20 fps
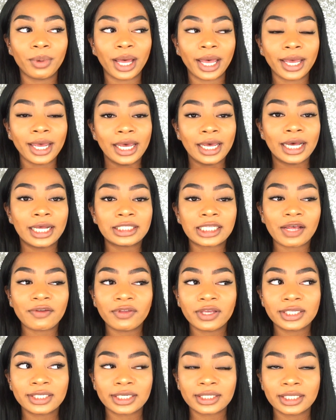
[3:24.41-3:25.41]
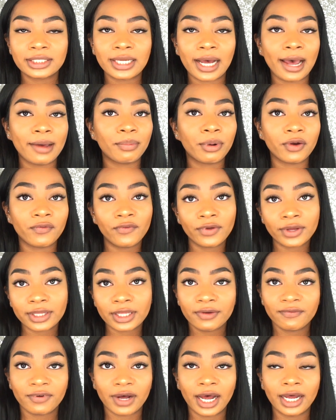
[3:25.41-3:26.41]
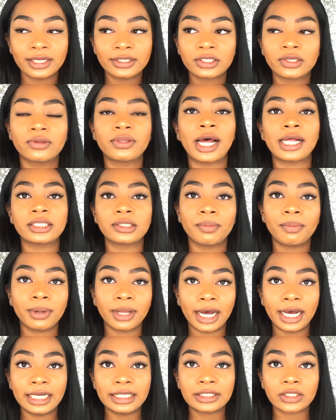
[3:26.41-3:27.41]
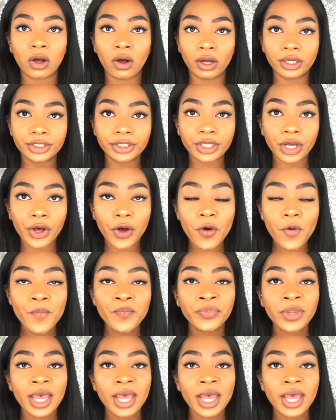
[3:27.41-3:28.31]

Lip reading: but it definitely took the dye perfectly fine, so that's a plus also.